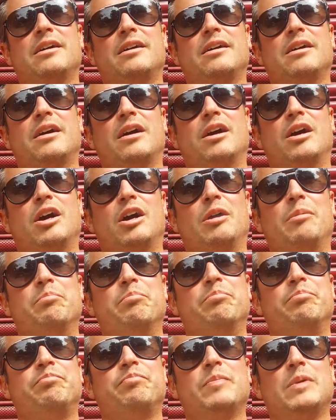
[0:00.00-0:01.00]
Yeah.
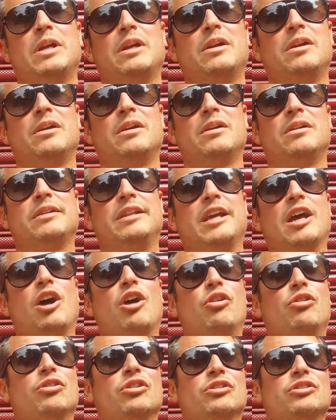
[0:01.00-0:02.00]
The
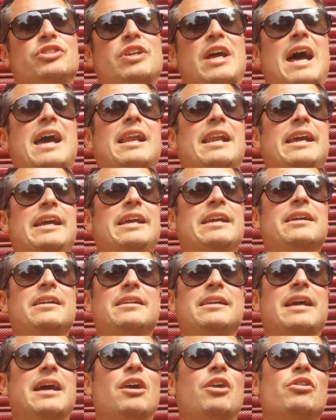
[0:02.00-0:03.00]
owner
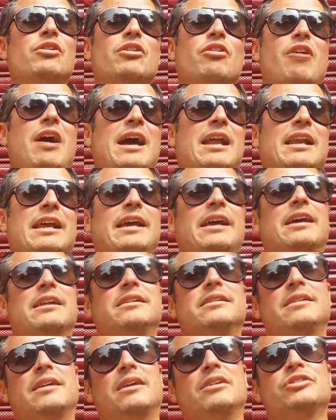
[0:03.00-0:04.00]
Ali
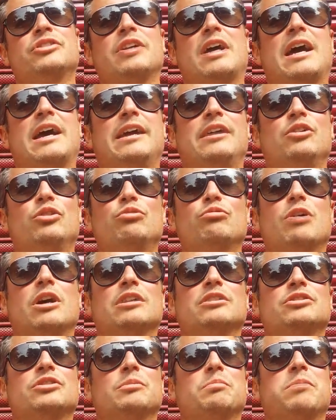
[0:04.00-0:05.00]
and Hussein, who
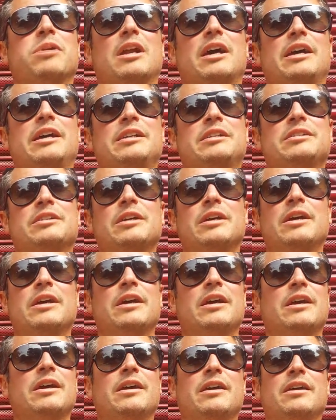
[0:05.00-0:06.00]
runs the place,
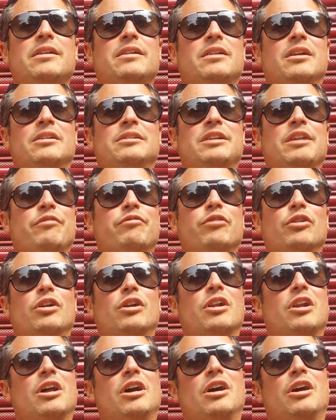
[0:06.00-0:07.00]
they're
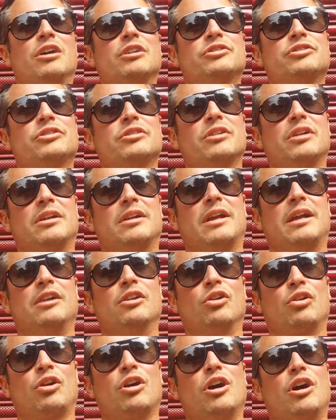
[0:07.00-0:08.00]
different class, and they
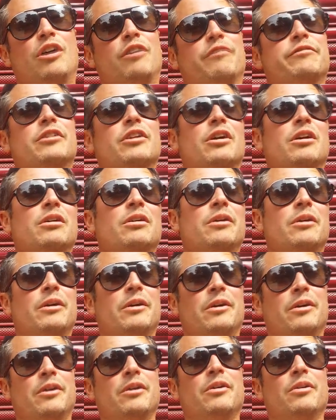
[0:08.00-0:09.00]
look after
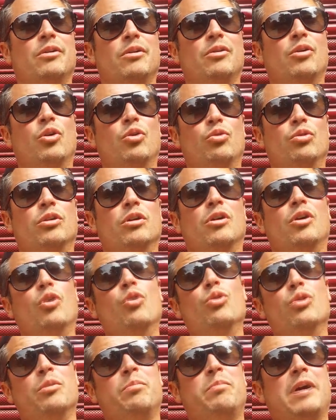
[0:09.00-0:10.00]
all
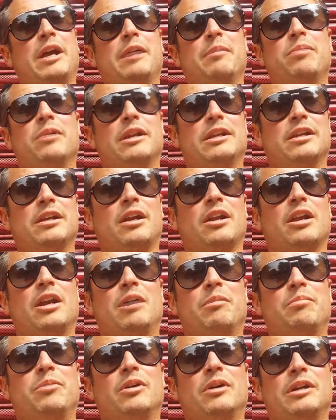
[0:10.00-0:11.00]
the people in the
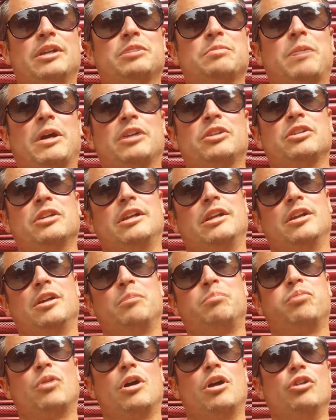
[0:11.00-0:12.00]
club, but especially
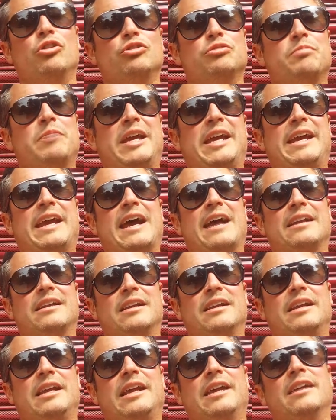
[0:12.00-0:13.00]
the pros, me,
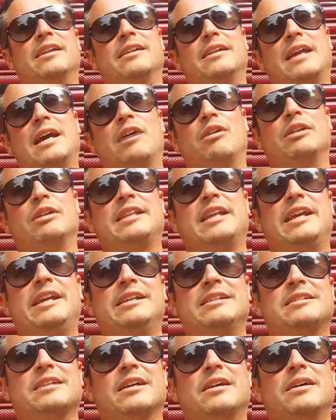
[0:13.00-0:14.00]
Anthony, and now
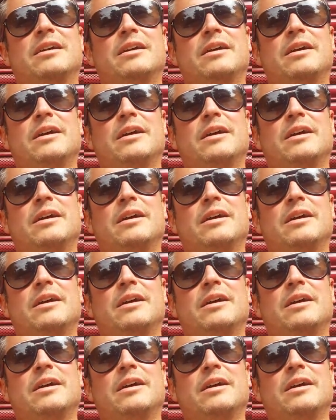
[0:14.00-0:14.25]
Adita.